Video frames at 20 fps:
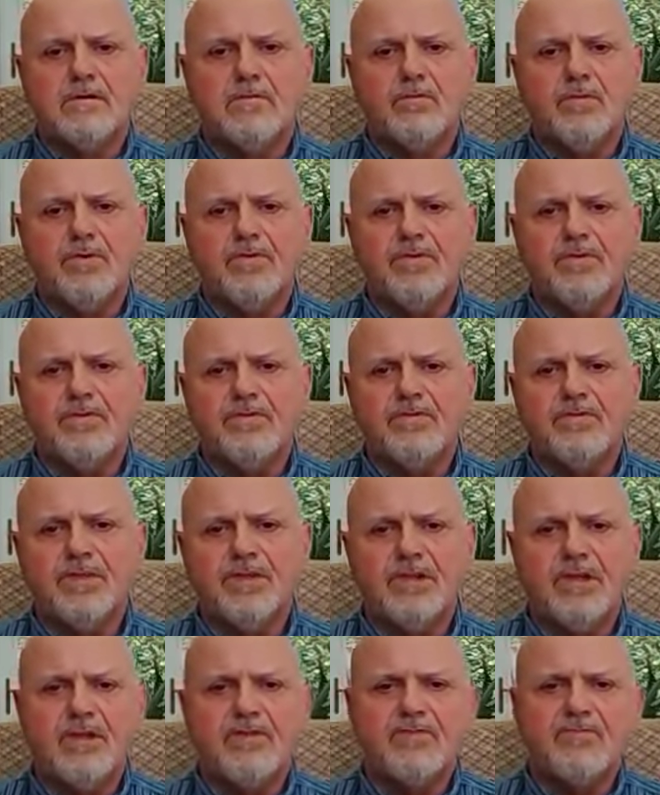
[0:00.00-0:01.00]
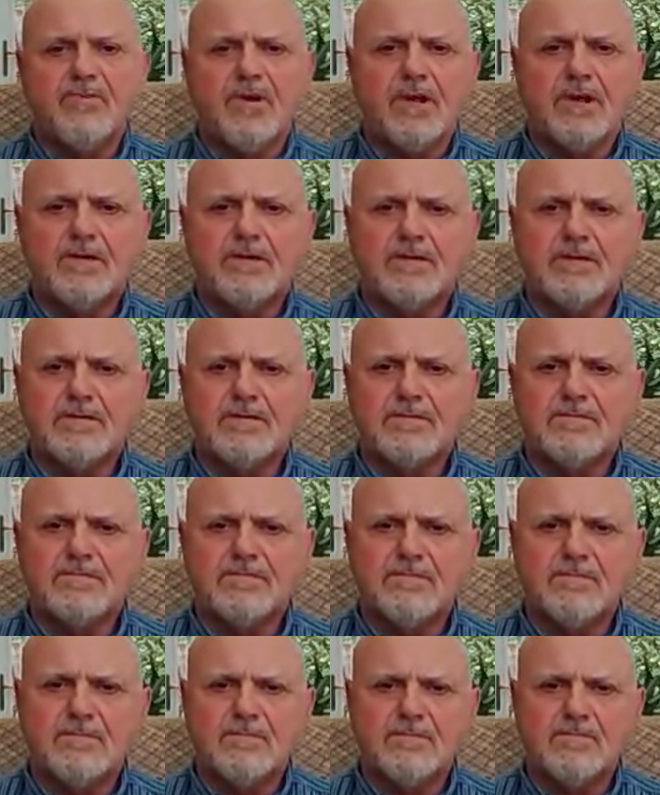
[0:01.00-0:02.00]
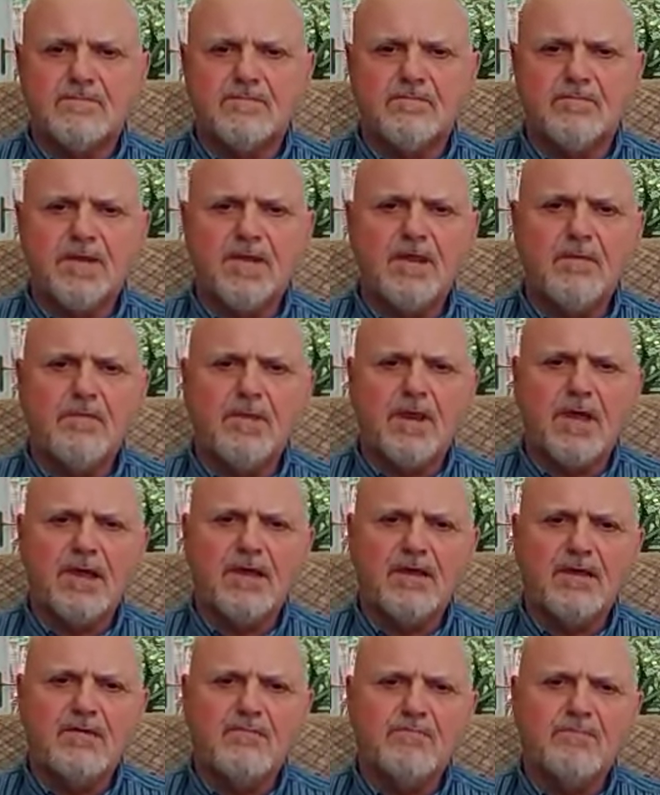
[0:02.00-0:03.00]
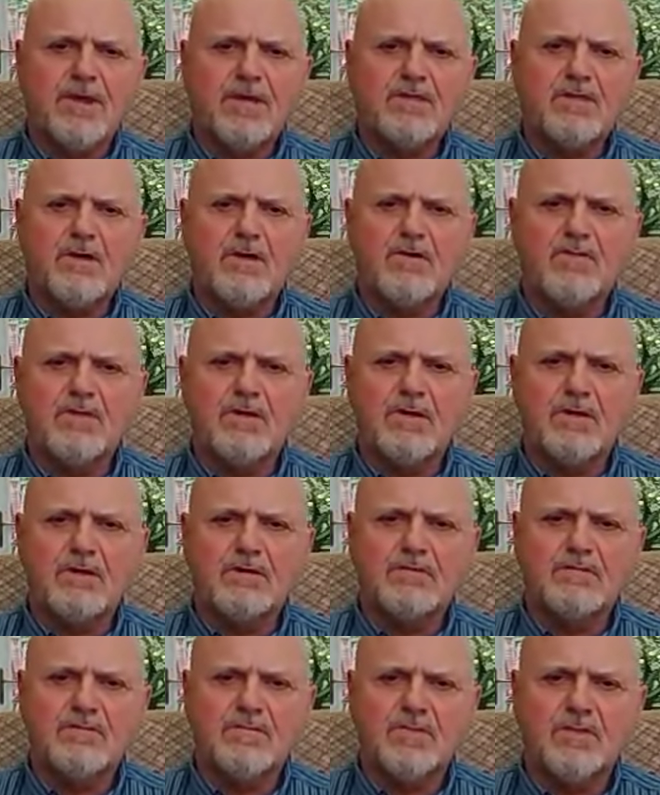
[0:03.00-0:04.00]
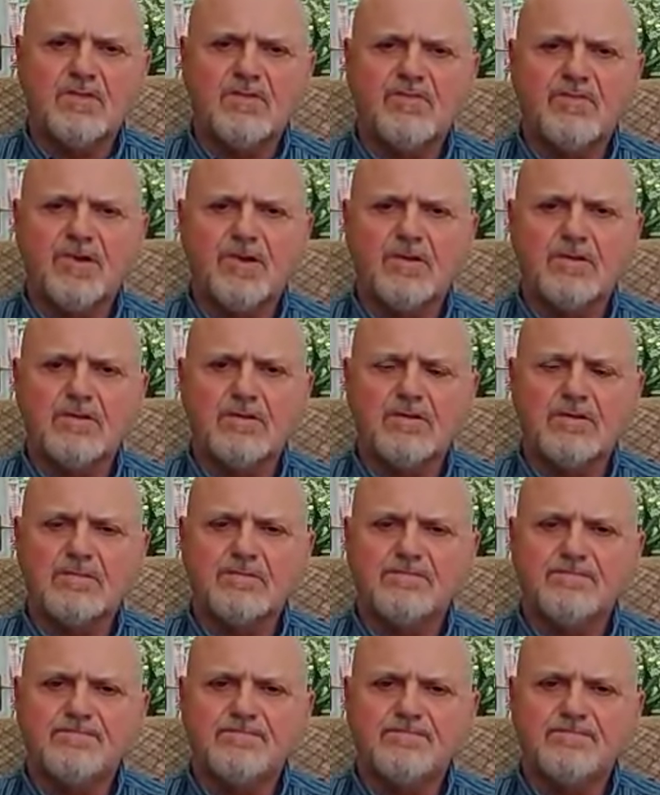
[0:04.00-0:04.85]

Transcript: with the death rate, manipulating, massaging the figures.